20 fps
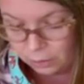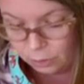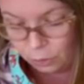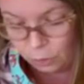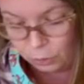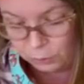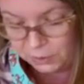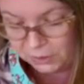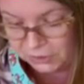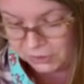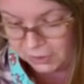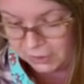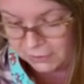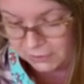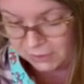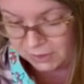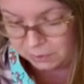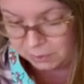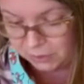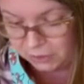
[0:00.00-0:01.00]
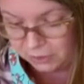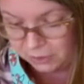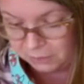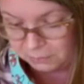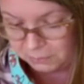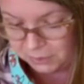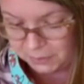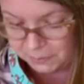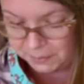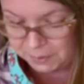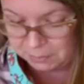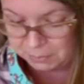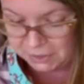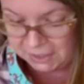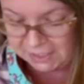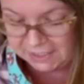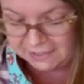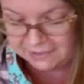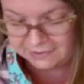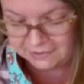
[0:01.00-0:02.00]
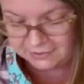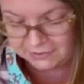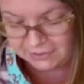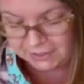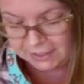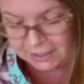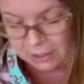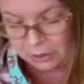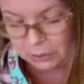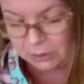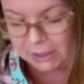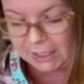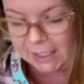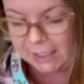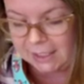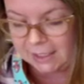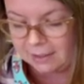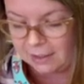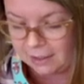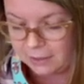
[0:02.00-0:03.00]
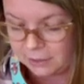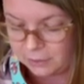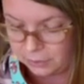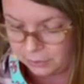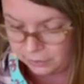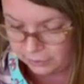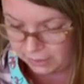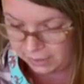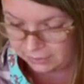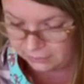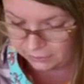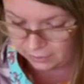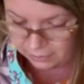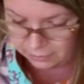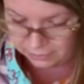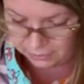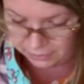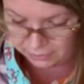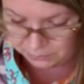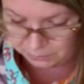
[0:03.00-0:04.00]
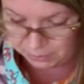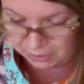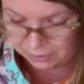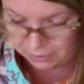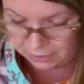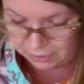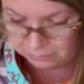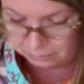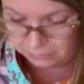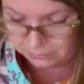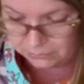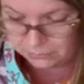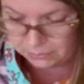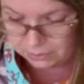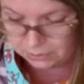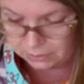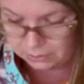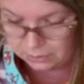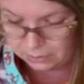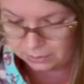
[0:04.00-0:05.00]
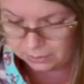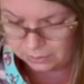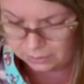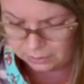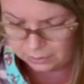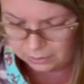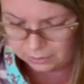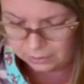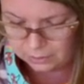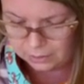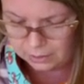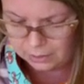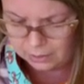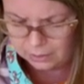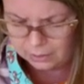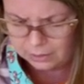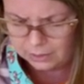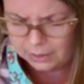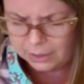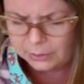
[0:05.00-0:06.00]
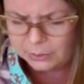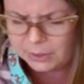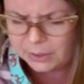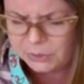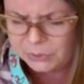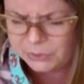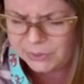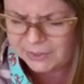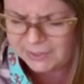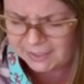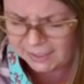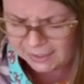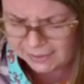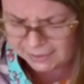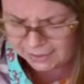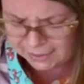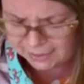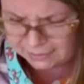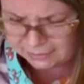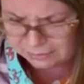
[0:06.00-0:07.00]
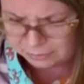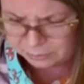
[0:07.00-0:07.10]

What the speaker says: Oba-chan's spirit must be pleased to see how ladylike her granddaughter has become. How can you say that?